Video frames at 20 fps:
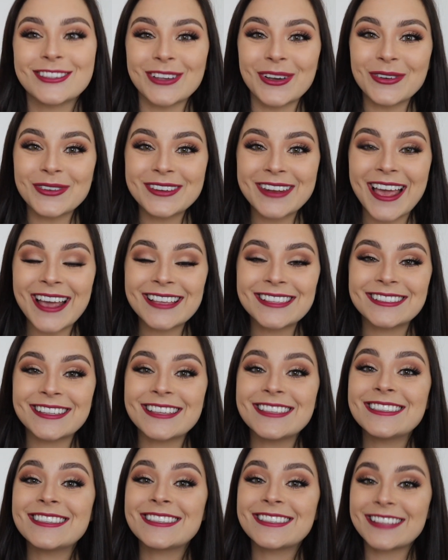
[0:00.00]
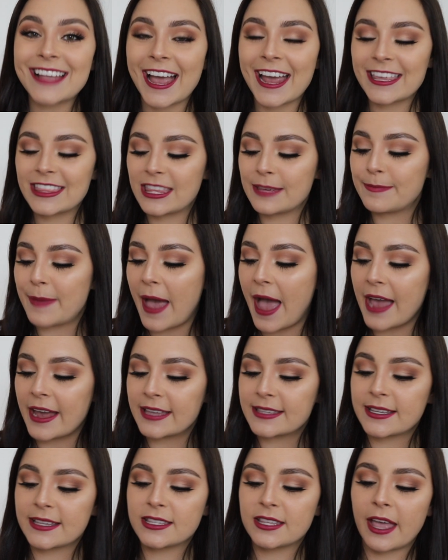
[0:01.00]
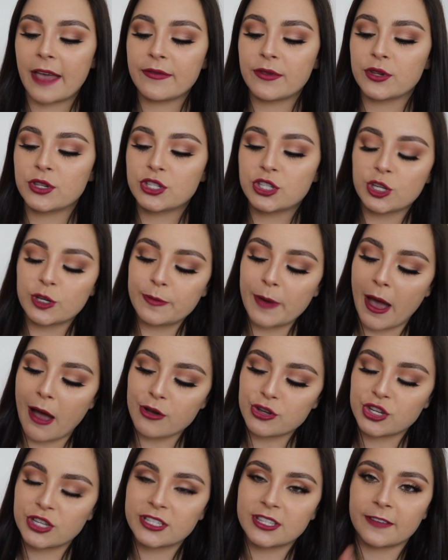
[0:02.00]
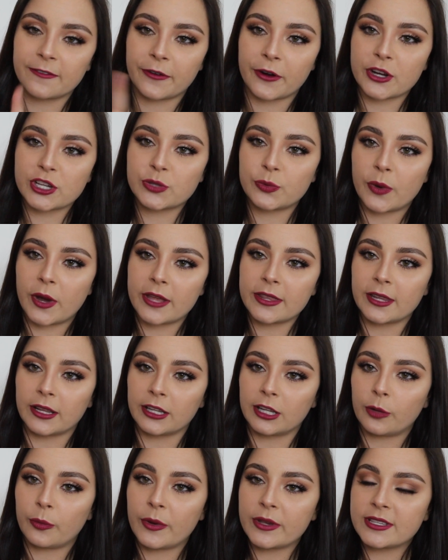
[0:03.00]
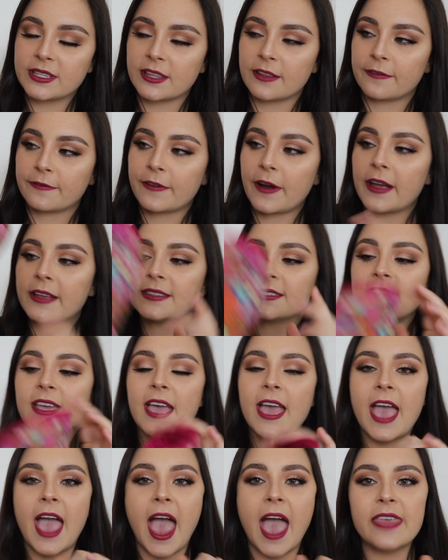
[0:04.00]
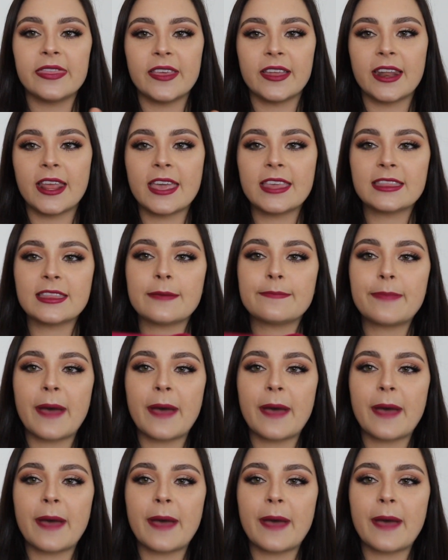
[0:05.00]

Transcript: So next, inside the bag, it does have those two pouches. The first one, the little one's in the front, and then in the